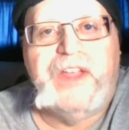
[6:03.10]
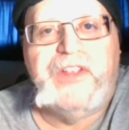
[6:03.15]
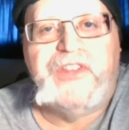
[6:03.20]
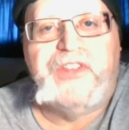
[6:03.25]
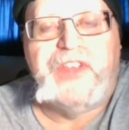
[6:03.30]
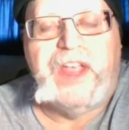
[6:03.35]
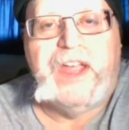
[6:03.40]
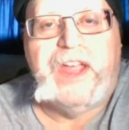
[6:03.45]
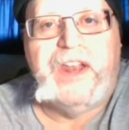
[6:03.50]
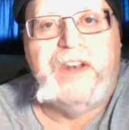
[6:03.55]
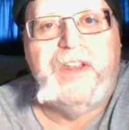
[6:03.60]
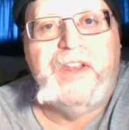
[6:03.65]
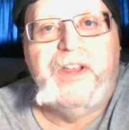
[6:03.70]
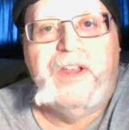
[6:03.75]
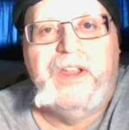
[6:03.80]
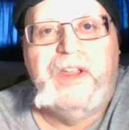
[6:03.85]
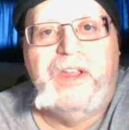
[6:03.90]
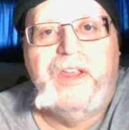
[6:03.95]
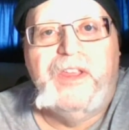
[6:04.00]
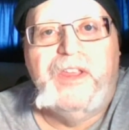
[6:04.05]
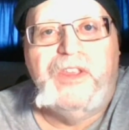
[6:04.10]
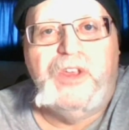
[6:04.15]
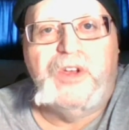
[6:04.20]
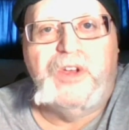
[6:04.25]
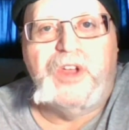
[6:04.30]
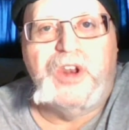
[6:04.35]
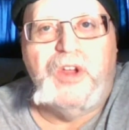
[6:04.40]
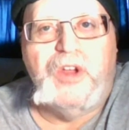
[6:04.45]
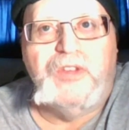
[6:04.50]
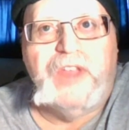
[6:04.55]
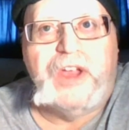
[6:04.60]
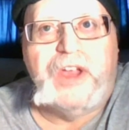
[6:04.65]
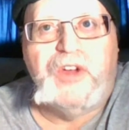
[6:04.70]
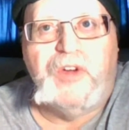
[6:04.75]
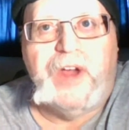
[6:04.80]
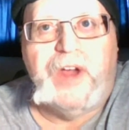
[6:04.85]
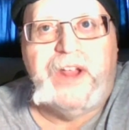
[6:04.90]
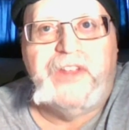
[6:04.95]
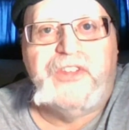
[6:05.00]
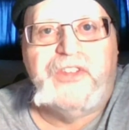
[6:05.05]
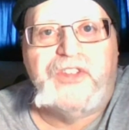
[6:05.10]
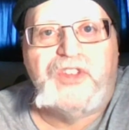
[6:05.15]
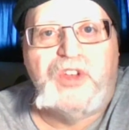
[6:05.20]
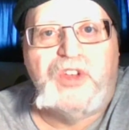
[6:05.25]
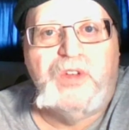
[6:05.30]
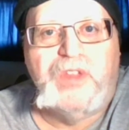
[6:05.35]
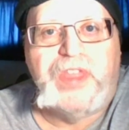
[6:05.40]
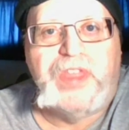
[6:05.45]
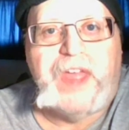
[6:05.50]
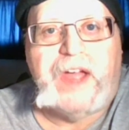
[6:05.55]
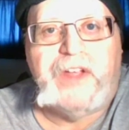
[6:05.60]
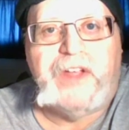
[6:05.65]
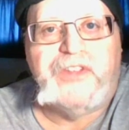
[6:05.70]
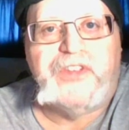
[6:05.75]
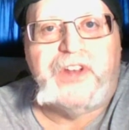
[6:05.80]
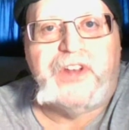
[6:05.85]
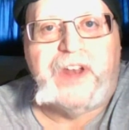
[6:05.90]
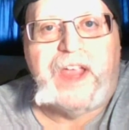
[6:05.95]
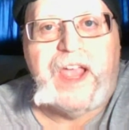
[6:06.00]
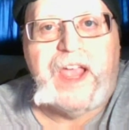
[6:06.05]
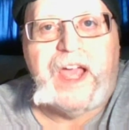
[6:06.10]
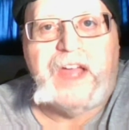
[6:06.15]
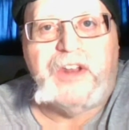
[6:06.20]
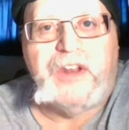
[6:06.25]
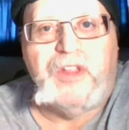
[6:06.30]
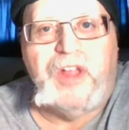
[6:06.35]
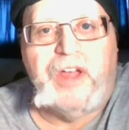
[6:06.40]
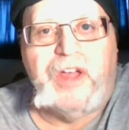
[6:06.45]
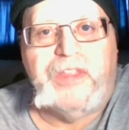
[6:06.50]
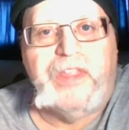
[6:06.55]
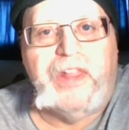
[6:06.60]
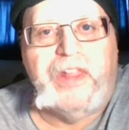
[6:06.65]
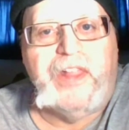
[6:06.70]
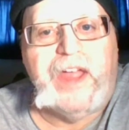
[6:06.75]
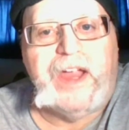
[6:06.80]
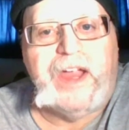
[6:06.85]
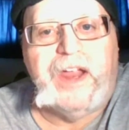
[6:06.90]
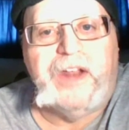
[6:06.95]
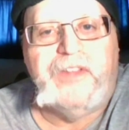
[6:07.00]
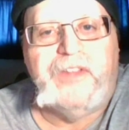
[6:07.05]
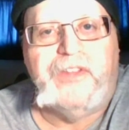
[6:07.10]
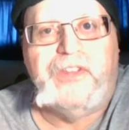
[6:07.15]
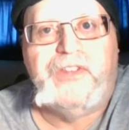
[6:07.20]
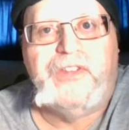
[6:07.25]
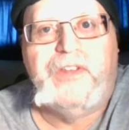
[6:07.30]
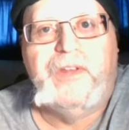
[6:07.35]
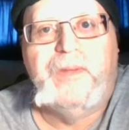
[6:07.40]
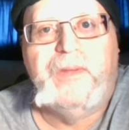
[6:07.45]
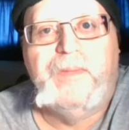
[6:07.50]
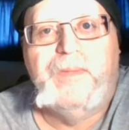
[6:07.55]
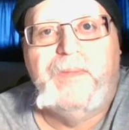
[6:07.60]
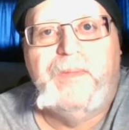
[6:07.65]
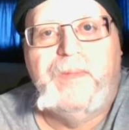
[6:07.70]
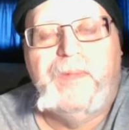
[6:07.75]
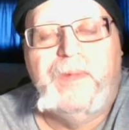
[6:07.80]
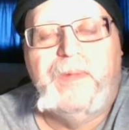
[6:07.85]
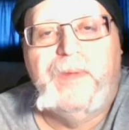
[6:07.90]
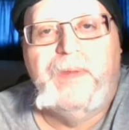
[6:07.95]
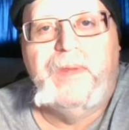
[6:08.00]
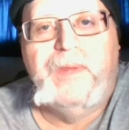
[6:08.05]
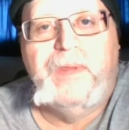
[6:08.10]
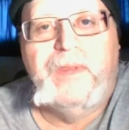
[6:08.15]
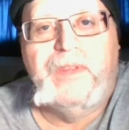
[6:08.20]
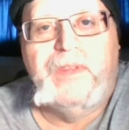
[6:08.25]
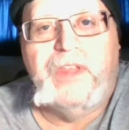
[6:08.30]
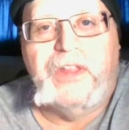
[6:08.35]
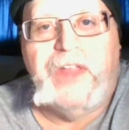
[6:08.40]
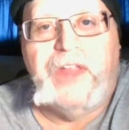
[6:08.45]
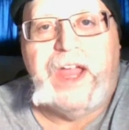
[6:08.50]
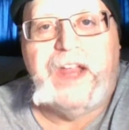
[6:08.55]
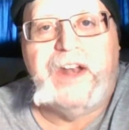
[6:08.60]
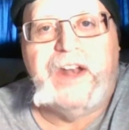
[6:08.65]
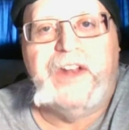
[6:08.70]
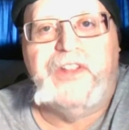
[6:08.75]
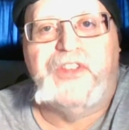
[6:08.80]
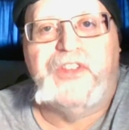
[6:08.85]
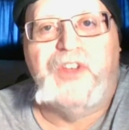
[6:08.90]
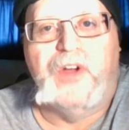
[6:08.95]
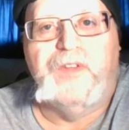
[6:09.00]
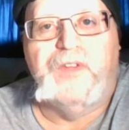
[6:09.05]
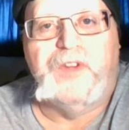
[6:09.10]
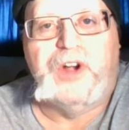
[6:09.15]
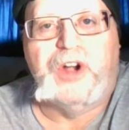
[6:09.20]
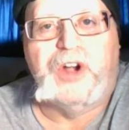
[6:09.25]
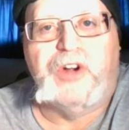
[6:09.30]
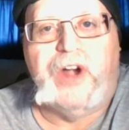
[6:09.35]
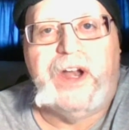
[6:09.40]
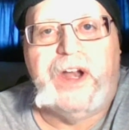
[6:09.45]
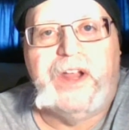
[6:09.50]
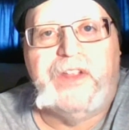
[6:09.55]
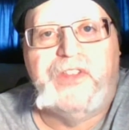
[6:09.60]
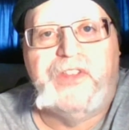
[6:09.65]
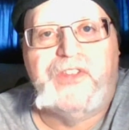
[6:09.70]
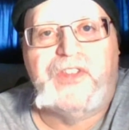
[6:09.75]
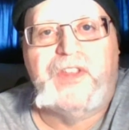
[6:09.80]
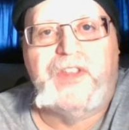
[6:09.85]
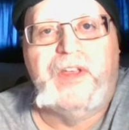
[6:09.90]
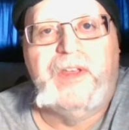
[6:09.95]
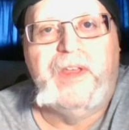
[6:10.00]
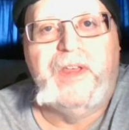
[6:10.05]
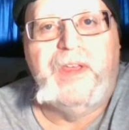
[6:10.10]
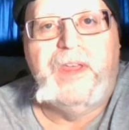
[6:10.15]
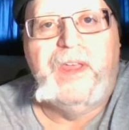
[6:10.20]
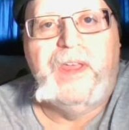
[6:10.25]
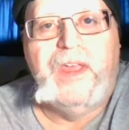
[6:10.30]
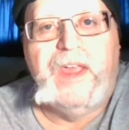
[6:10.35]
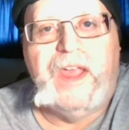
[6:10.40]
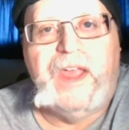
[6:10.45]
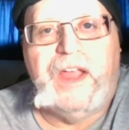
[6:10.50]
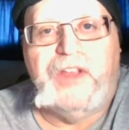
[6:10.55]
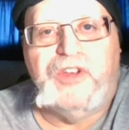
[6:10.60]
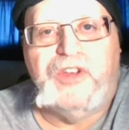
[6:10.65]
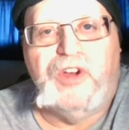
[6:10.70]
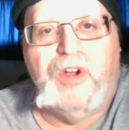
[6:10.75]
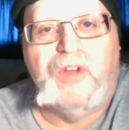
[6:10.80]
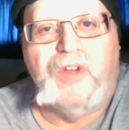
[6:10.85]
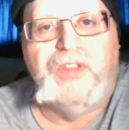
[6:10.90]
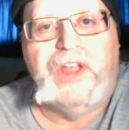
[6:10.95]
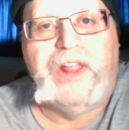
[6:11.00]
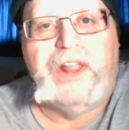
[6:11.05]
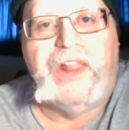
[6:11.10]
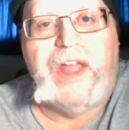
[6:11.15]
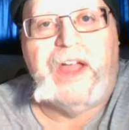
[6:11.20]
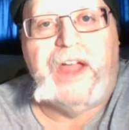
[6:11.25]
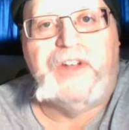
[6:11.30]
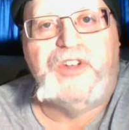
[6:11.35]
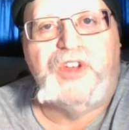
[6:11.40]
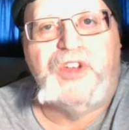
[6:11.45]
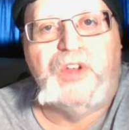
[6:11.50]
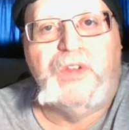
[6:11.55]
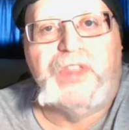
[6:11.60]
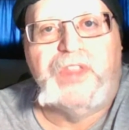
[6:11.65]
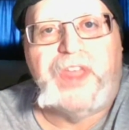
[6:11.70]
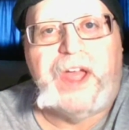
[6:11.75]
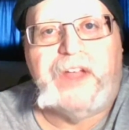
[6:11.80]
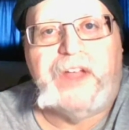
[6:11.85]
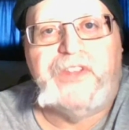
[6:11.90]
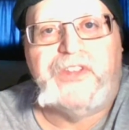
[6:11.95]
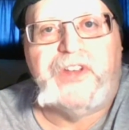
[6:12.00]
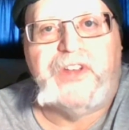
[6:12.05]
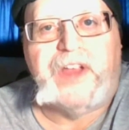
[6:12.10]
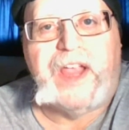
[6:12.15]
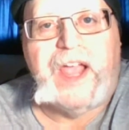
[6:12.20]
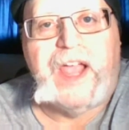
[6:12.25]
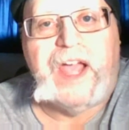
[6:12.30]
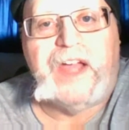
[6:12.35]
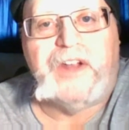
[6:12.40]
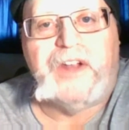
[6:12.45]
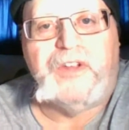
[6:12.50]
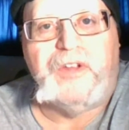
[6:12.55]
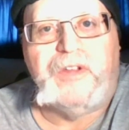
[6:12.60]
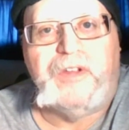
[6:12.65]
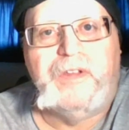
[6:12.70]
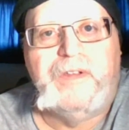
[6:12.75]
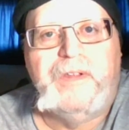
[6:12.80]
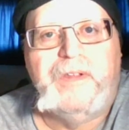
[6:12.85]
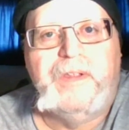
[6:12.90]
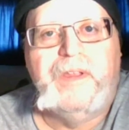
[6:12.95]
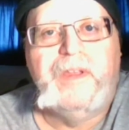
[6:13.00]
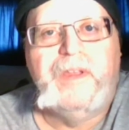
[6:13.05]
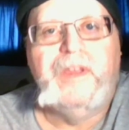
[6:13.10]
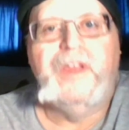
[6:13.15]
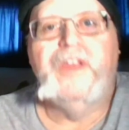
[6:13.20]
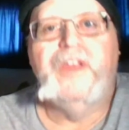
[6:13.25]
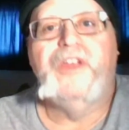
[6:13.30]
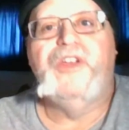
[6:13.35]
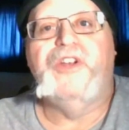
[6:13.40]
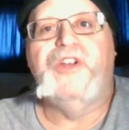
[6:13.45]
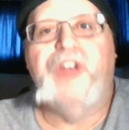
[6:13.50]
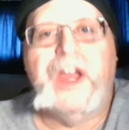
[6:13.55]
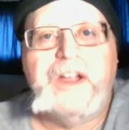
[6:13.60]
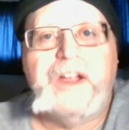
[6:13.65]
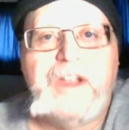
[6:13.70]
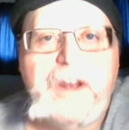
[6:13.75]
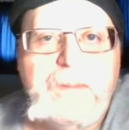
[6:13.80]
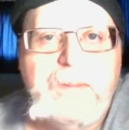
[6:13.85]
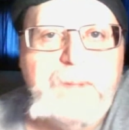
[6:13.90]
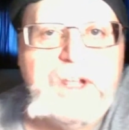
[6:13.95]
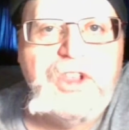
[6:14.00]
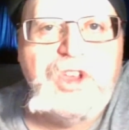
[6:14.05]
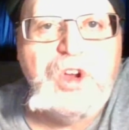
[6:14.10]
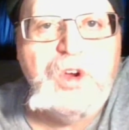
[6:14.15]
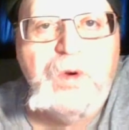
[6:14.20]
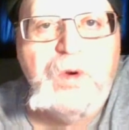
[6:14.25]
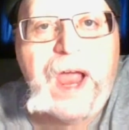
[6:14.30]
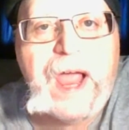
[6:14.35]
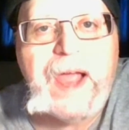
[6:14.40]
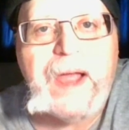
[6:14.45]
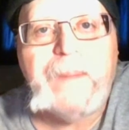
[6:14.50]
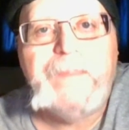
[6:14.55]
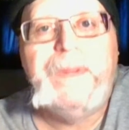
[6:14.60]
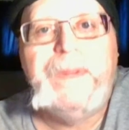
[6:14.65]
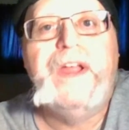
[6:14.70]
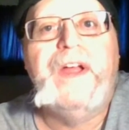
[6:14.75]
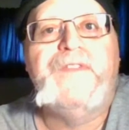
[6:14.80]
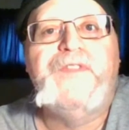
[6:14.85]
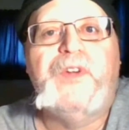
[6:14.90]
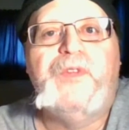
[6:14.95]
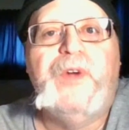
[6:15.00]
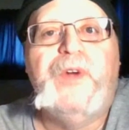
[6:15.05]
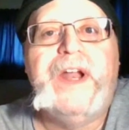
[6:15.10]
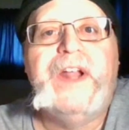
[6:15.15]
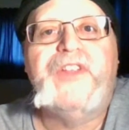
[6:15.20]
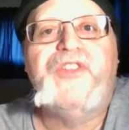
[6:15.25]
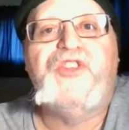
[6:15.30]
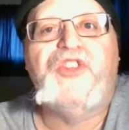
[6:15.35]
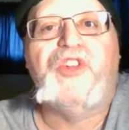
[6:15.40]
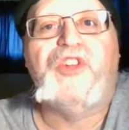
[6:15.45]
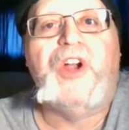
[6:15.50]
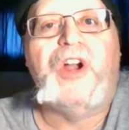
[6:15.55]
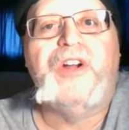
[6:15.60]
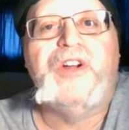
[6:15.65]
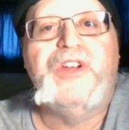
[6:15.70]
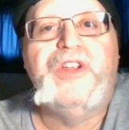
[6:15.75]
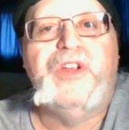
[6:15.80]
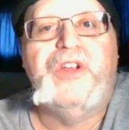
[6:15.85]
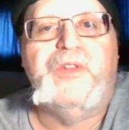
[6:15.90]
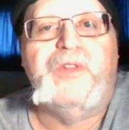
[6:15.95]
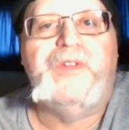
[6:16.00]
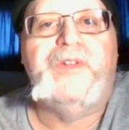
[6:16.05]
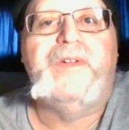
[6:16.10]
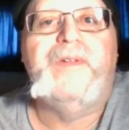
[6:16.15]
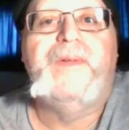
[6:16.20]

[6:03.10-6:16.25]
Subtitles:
said you could only graze 2,000 cattle on the lands? The land is overgrazed and you're only allowed 2,000 cattle. You're not going to be too happy of a rancher, are you?